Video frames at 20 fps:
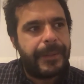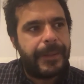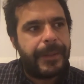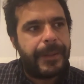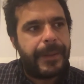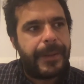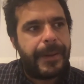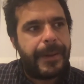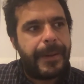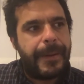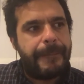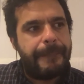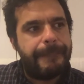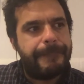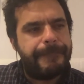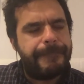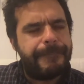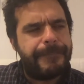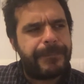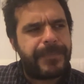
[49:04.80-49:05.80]
I
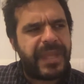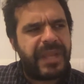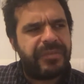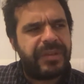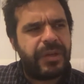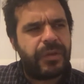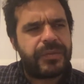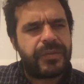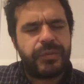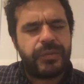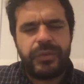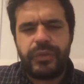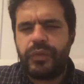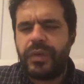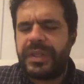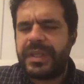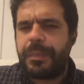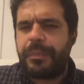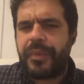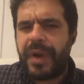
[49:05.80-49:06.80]
think also
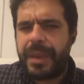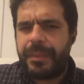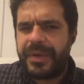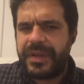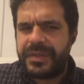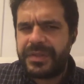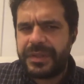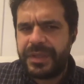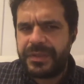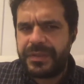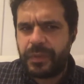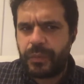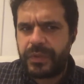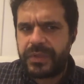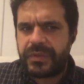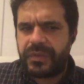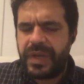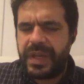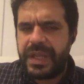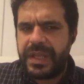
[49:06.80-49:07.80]
during the primary season
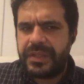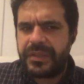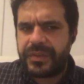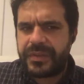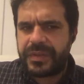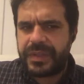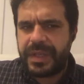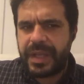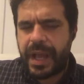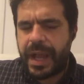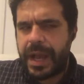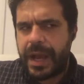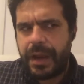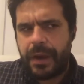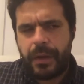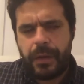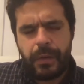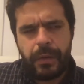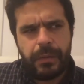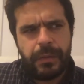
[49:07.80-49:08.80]
was really interesting
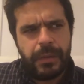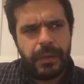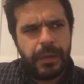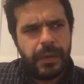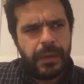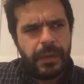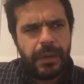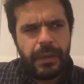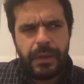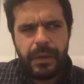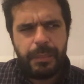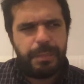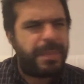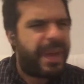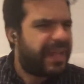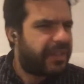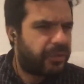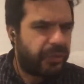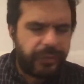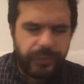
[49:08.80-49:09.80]
how
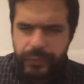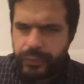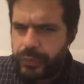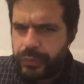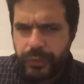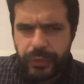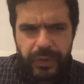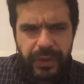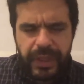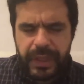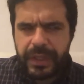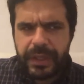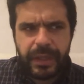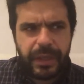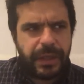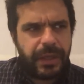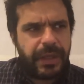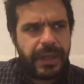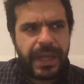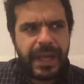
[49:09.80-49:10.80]
Beto O'Rourke
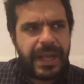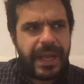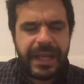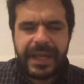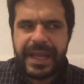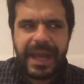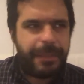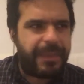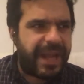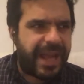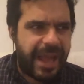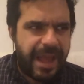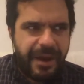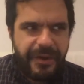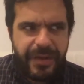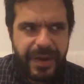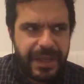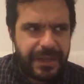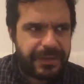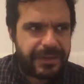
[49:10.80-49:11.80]
and Kamala
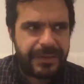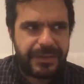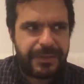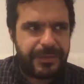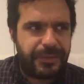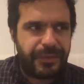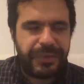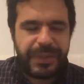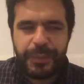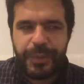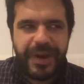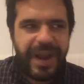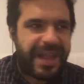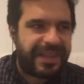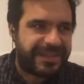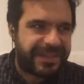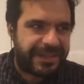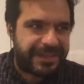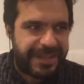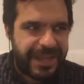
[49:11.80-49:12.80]
Harris, though they were
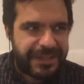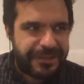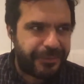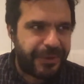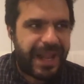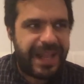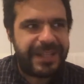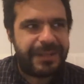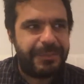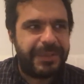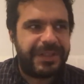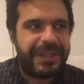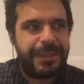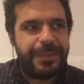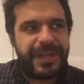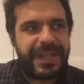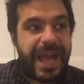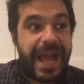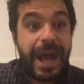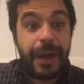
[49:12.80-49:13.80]
unsuccessful
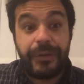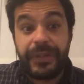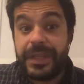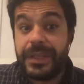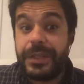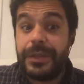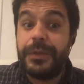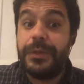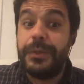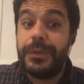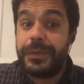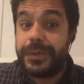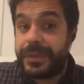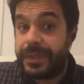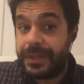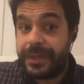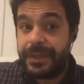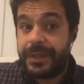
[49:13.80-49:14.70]
ultimately, but how they used